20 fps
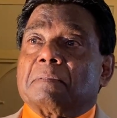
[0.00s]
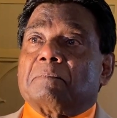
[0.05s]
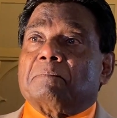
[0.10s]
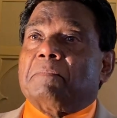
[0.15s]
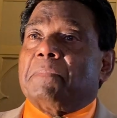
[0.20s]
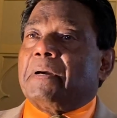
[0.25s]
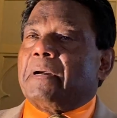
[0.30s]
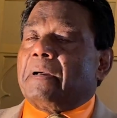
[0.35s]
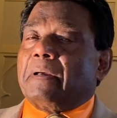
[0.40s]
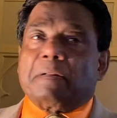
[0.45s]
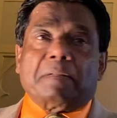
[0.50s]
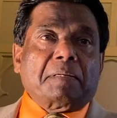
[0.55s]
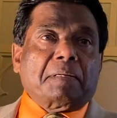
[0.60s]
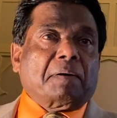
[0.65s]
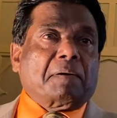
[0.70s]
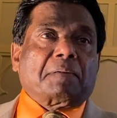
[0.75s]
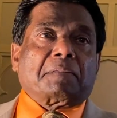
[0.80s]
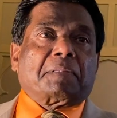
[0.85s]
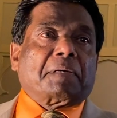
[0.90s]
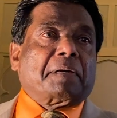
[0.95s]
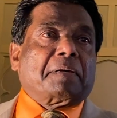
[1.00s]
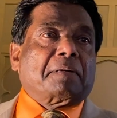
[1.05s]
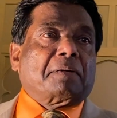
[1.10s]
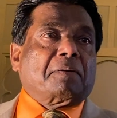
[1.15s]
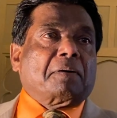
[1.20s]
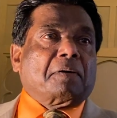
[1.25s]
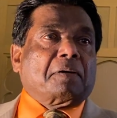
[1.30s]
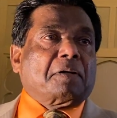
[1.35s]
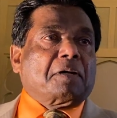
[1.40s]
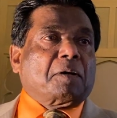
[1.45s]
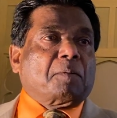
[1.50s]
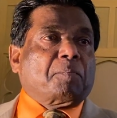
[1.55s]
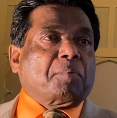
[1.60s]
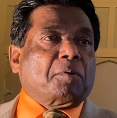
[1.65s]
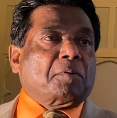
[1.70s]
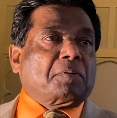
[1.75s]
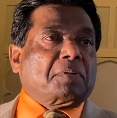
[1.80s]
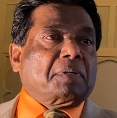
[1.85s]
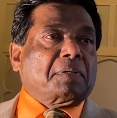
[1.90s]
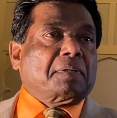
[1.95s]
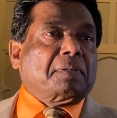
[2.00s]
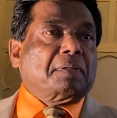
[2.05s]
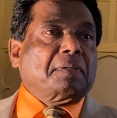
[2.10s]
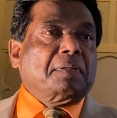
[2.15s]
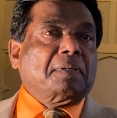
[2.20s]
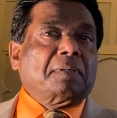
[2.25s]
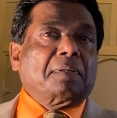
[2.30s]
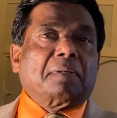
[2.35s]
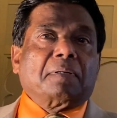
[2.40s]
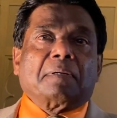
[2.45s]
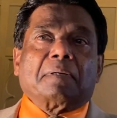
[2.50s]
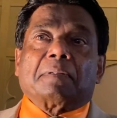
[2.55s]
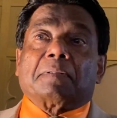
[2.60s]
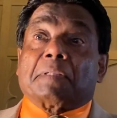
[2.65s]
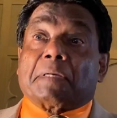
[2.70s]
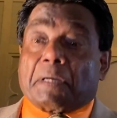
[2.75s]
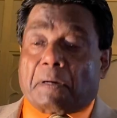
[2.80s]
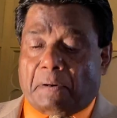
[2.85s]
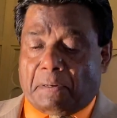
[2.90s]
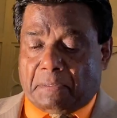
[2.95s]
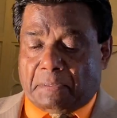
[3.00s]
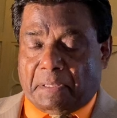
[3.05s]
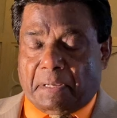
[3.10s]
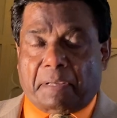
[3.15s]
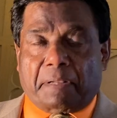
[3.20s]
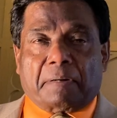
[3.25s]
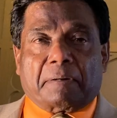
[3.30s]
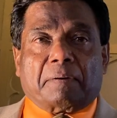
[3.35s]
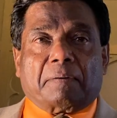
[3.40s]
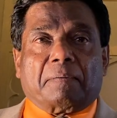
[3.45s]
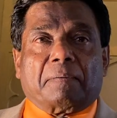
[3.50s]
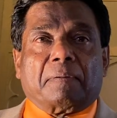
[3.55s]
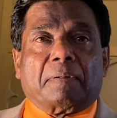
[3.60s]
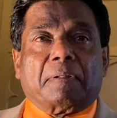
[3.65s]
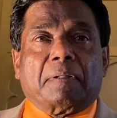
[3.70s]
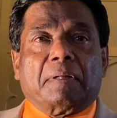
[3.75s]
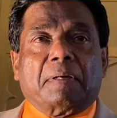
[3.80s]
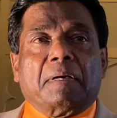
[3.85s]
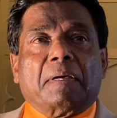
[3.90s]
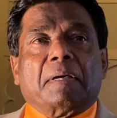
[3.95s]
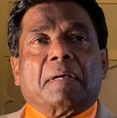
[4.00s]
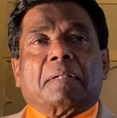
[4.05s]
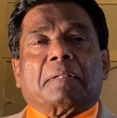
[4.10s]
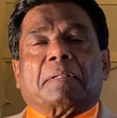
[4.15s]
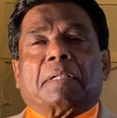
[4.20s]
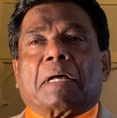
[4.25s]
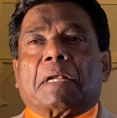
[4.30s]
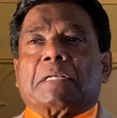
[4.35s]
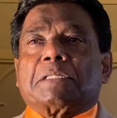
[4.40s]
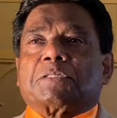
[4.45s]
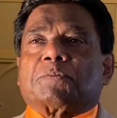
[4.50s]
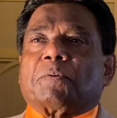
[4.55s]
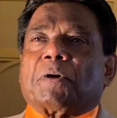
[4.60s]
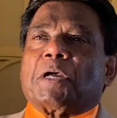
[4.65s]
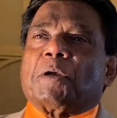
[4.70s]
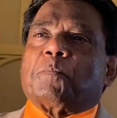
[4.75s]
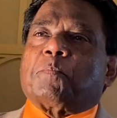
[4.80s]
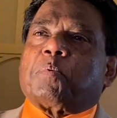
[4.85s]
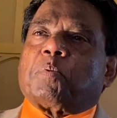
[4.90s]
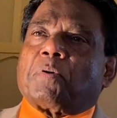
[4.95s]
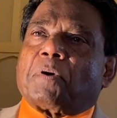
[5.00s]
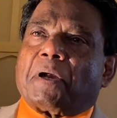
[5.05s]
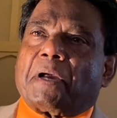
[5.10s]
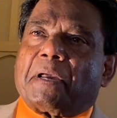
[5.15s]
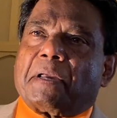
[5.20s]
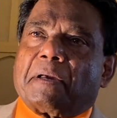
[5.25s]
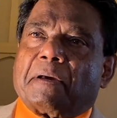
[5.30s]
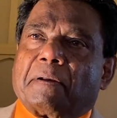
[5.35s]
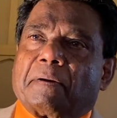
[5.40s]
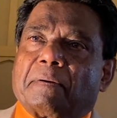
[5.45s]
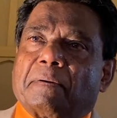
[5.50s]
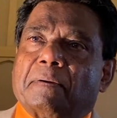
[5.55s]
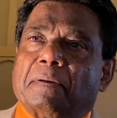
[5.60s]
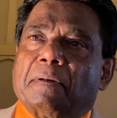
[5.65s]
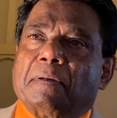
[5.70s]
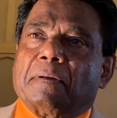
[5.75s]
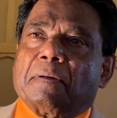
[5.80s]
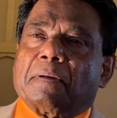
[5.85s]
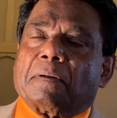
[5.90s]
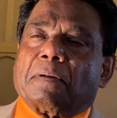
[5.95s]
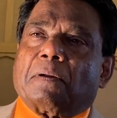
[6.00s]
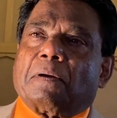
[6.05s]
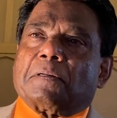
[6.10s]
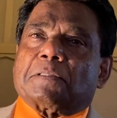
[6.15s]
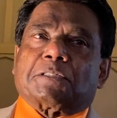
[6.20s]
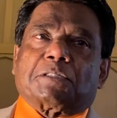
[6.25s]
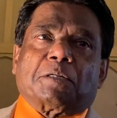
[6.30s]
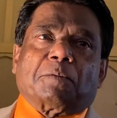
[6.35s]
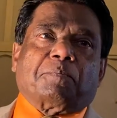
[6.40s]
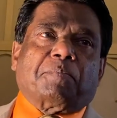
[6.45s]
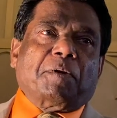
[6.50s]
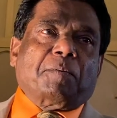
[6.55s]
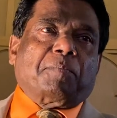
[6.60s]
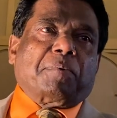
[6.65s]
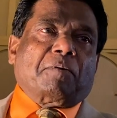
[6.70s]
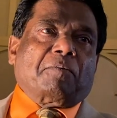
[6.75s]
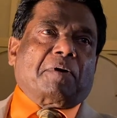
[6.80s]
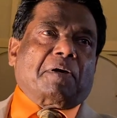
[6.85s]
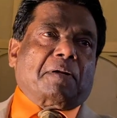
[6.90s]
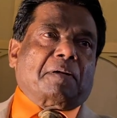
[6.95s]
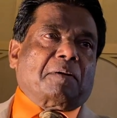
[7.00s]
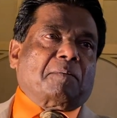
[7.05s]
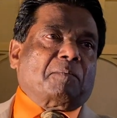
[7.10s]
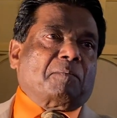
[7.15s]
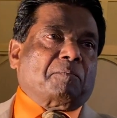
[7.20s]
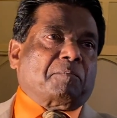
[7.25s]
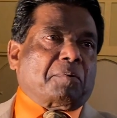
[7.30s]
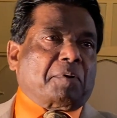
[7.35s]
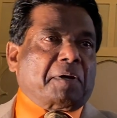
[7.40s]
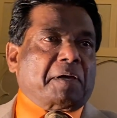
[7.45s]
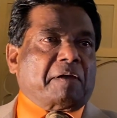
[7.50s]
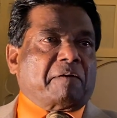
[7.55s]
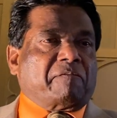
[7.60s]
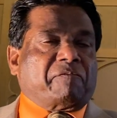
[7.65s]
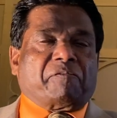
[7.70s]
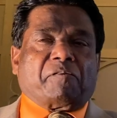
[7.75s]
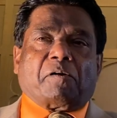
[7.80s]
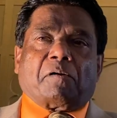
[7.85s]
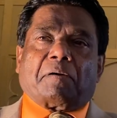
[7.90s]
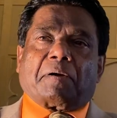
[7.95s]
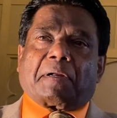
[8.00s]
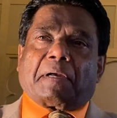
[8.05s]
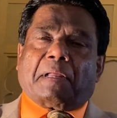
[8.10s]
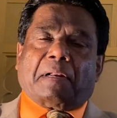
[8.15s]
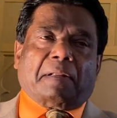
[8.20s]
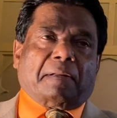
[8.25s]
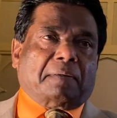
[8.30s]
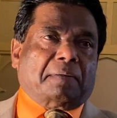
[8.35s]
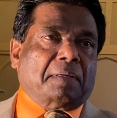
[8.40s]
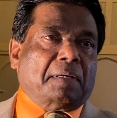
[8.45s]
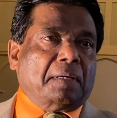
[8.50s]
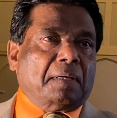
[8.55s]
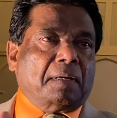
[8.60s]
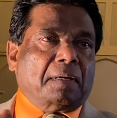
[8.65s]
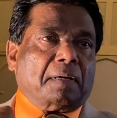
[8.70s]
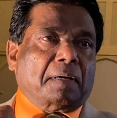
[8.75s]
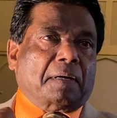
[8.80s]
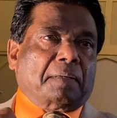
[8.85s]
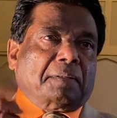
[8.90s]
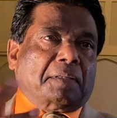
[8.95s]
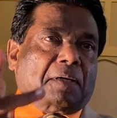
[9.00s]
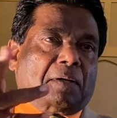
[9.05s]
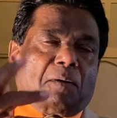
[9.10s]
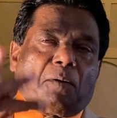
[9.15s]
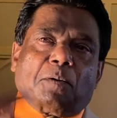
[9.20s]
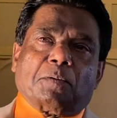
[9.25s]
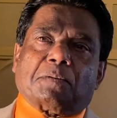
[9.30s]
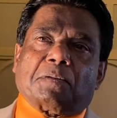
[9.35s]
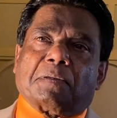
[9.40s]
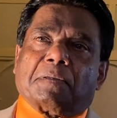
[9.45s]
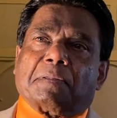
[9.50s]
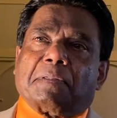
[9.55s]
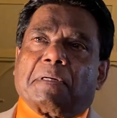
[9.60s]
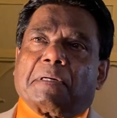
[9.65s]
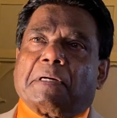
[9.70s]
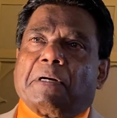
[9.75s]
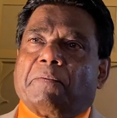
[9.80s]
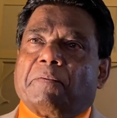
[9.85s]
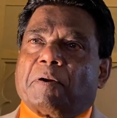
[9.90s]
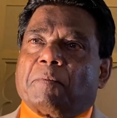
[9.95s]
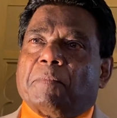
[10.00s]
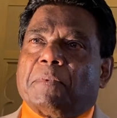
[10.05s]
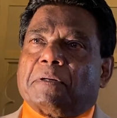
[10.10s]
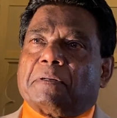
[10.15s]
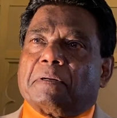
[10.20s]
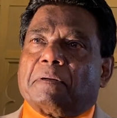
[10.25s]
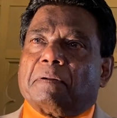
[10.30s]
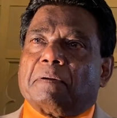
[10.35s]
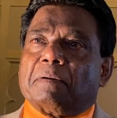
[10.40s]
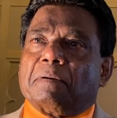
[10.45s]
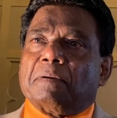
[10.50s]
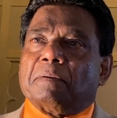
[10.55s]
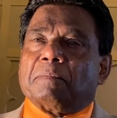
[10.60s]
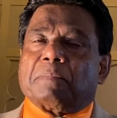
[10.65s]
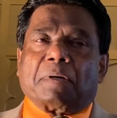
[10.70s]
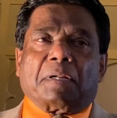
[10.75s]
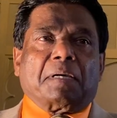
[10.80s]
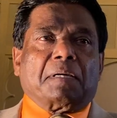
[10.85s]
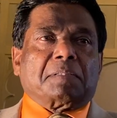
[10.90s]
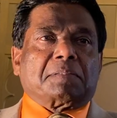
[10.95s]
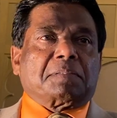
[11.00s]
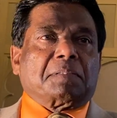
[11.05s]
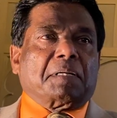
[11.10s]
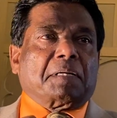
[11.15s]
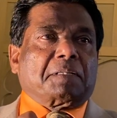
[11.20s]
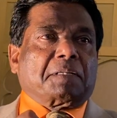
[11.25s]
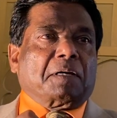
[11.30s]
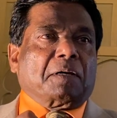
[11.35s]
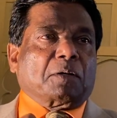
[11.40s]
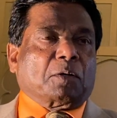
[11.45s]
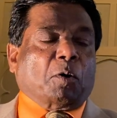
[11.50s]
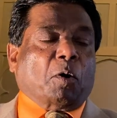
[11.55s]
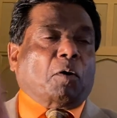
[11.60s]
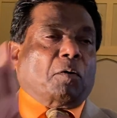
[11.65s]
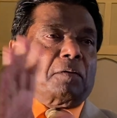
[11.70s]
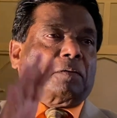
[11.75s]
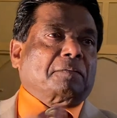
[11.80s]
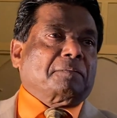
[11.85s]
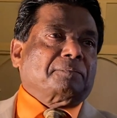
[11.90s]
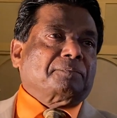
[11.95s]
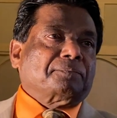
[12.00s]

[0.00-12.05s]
Many are there and unreported. They are there That is why prayer, lots of people were in prayer for Helen and they wrote to the government, please let her go.